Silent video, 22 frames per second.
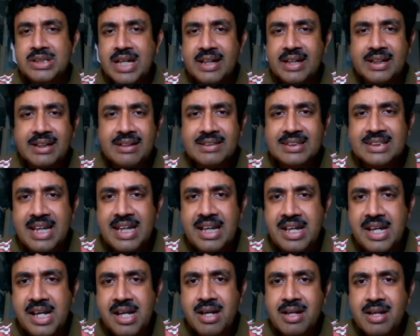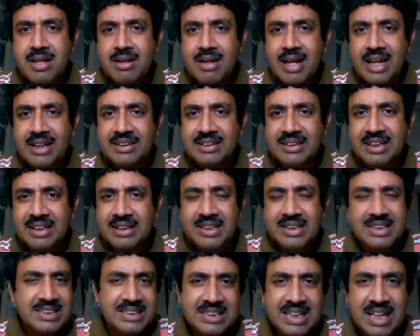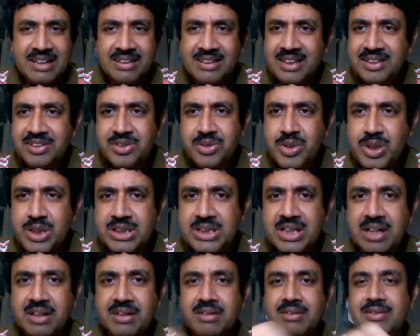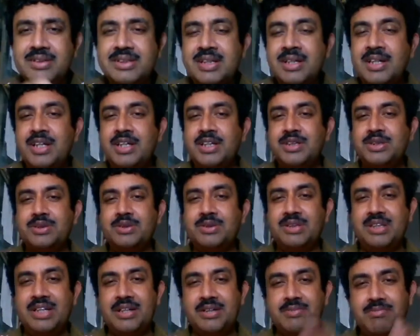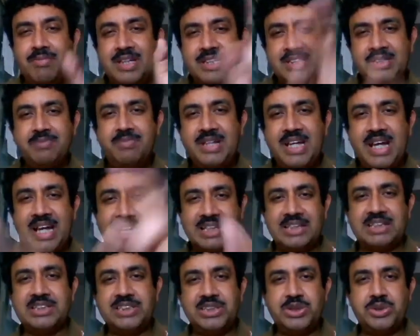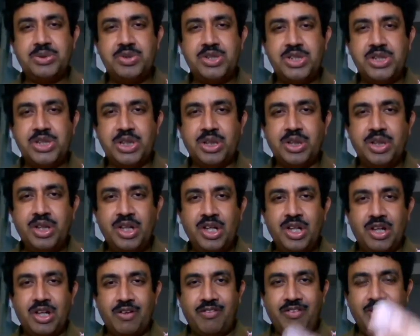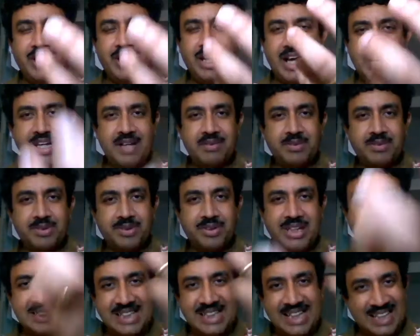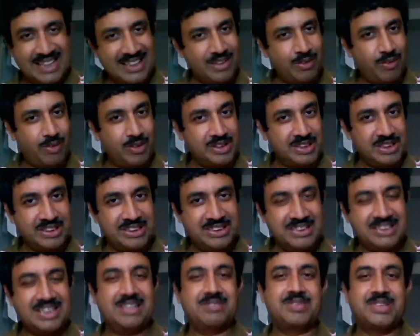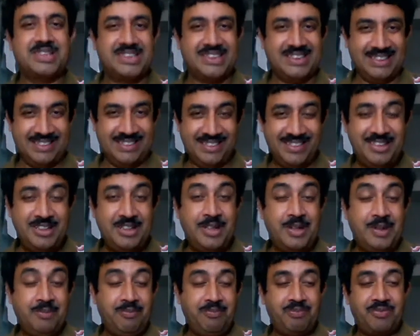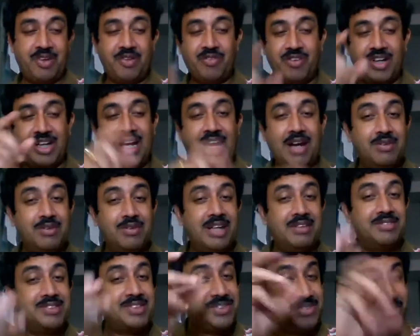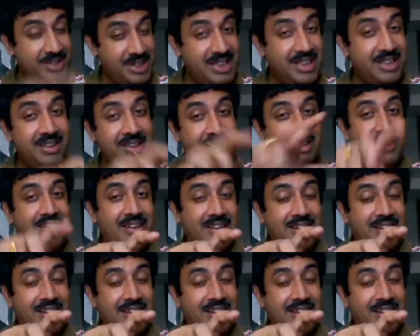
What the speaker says: circles here, and then inside that three circles. So there must be another situation when I have to create another alternate time crystal where I will have three